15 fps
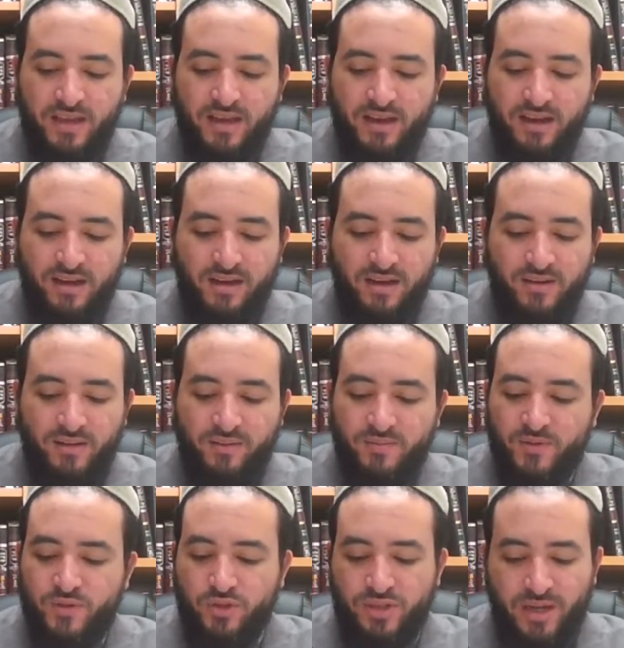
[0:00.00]

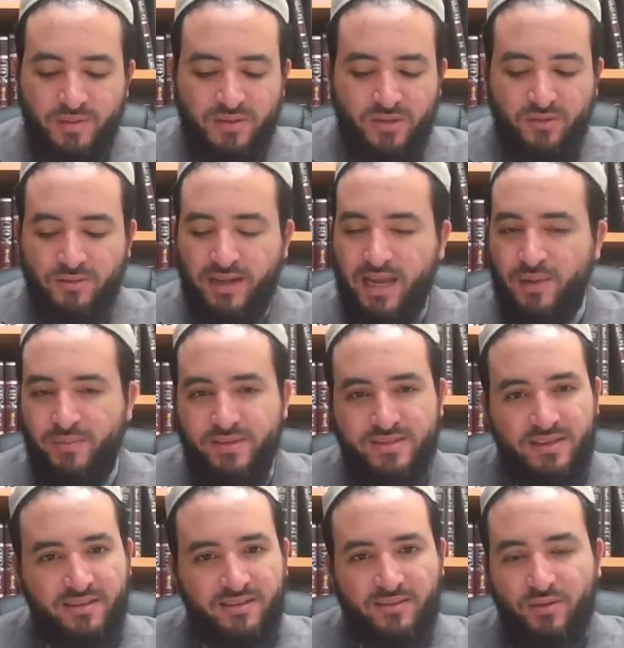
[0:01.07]
Shoshan Yesod Olam
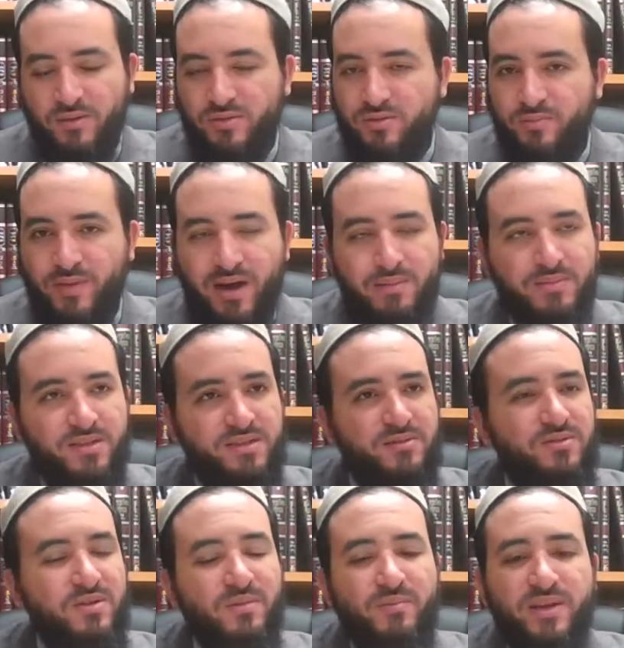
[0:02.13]
is also published. So